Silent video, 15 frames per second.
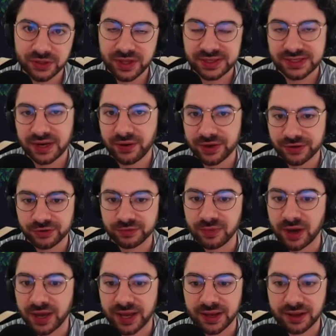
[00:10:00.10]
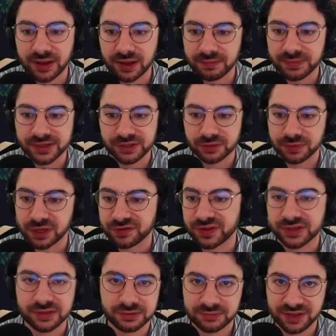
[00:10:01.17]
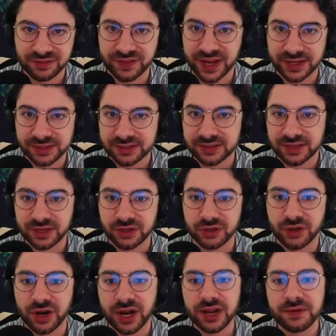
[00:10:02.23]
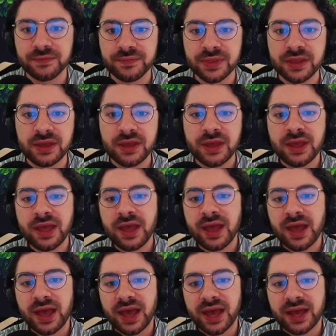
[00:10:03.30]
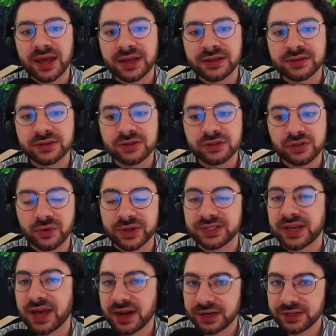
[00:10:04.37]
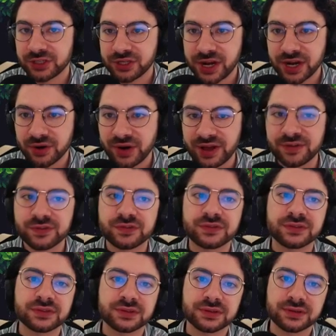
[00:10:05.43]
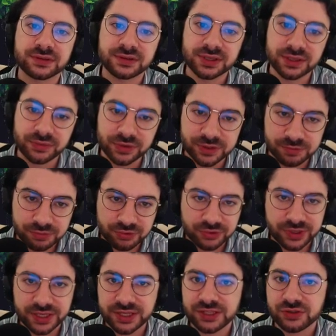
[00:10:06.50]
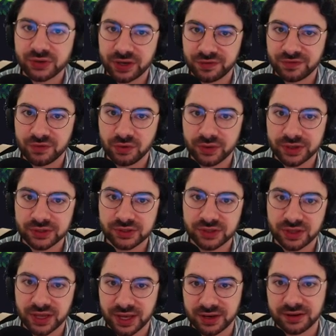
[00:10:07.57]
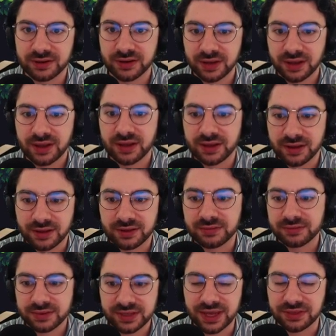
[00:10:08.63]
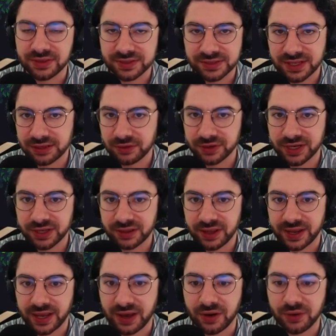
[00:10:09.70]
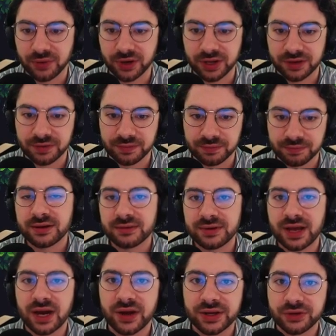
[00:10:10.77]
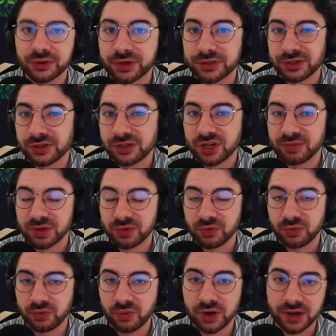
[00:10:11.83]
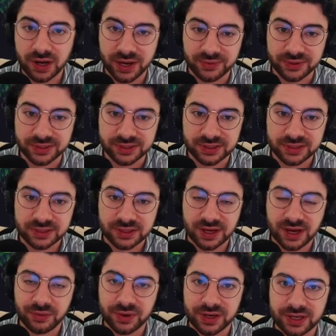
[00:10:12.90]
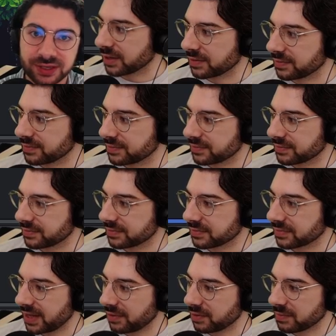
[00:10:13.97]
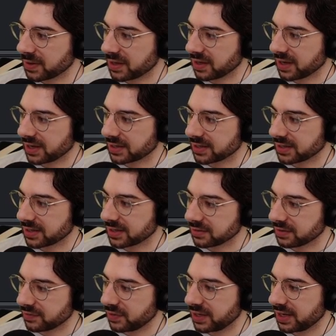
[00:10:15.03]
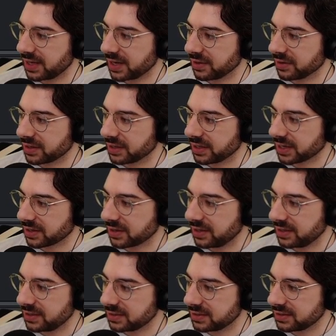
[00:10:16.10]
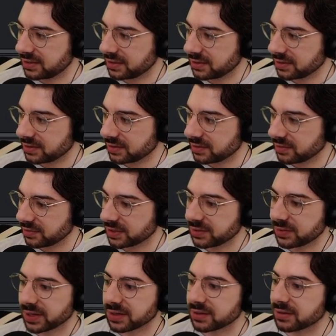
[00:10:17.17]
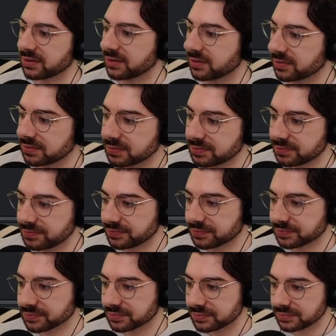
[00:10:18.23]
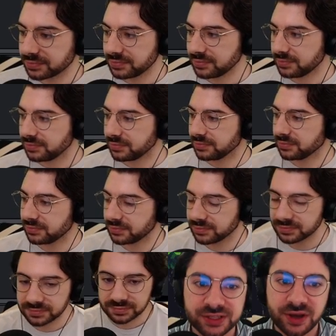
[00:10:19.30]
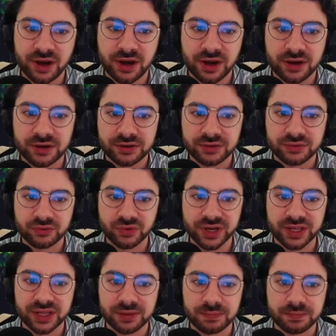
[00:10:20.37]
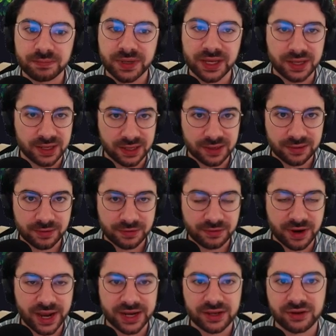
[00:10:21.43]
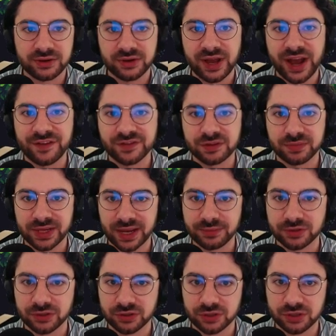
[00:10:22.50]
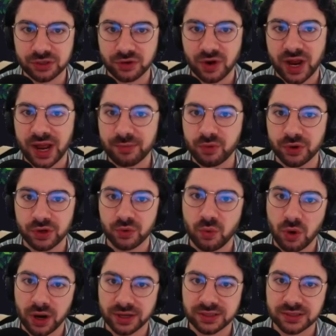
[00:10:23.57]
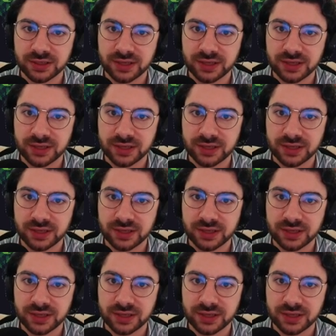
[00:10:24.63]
that's how I do my uh, Pixel Perfect effects in Unity. And so once I had it in Shader Graph, it was pretty straightforward to then uh, get this thing looking like how I wanted. Now, in order to determine what I wanted, I went into Aseprite and just drew up something uh, which I thought would look good and would be shadable. Shaders are really picky, right? You, you have to be able to describe what you want